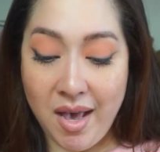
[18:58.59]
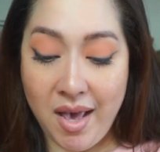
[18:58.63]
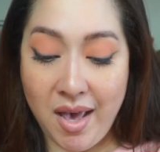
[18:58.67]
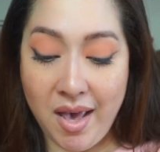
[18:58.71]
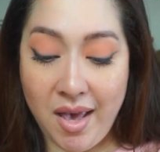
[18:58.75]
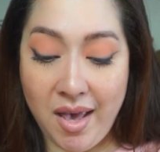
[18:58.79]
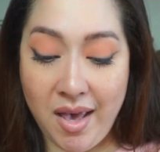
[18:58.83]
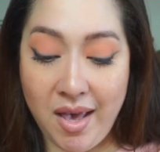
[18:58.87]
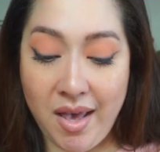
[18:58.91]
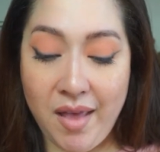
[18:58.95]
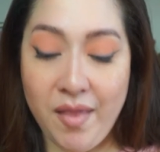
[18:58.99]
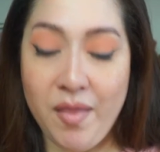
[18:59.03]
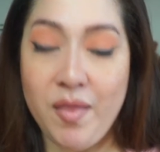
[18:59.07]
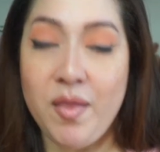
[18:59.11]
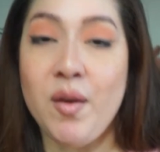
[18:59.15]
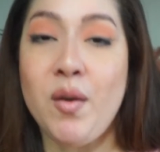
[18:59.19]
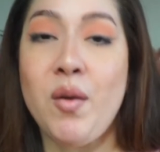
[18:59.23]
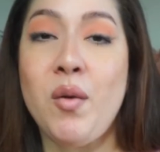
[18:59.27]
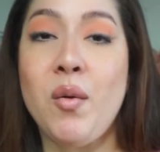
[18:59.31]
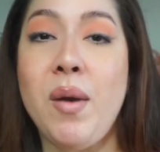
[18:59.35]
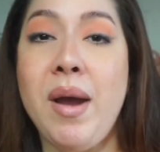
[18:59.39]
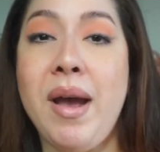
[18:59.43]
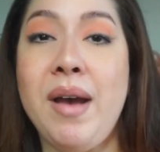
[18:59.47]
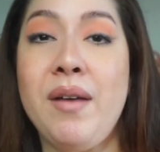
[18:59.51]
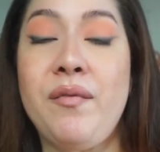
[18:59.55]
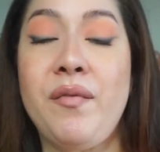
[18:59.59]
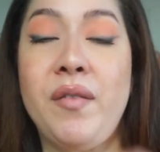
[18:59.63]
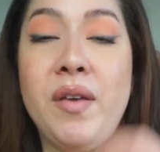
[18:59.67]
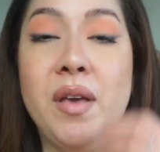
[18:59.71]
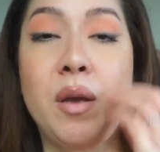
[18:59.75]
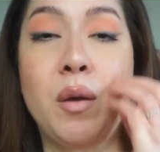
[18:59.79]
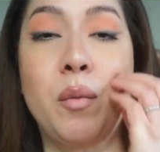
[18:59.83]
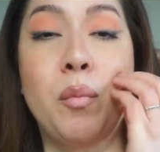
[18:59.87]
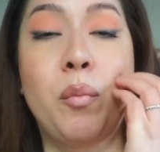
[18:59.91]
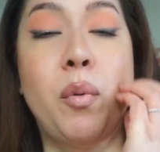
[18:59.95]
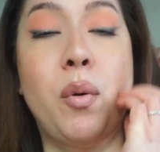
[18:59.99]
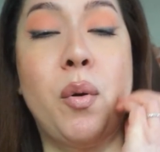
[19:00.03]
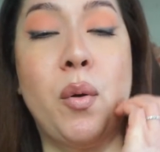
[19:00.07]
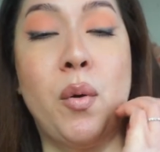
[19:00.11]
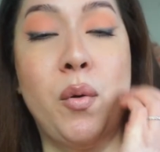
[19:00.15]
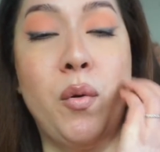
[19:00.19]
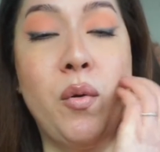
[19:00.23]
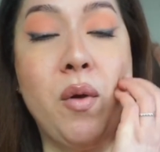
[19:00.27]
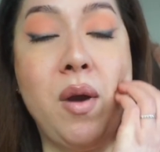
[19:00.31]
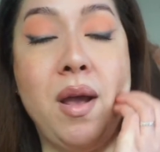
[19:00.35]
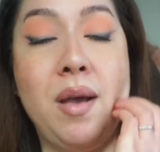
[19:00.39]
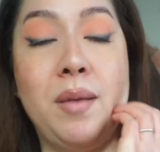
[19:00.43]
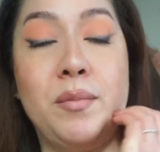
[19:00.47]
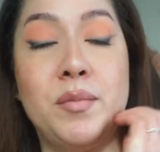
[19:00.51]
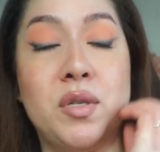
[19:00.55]
And the graphic
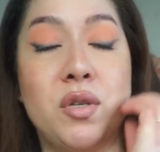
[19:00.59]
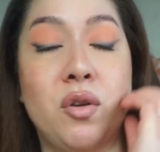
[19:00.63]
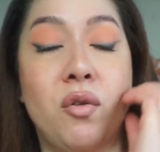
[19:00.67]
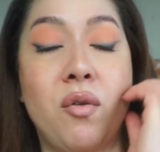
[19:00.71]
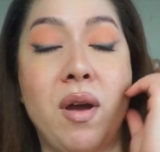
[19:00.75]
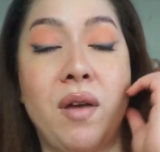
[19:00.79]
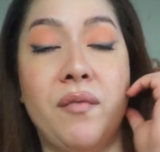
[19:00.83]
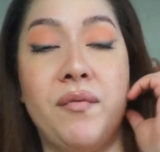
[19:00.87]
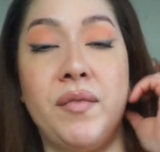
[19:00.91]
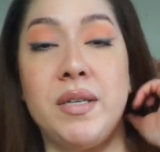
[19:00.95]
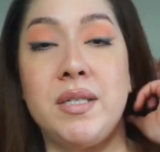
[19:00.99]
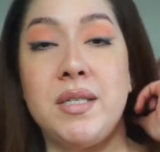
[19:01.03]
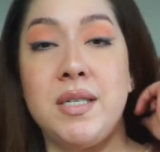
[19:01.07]
programs, the graphic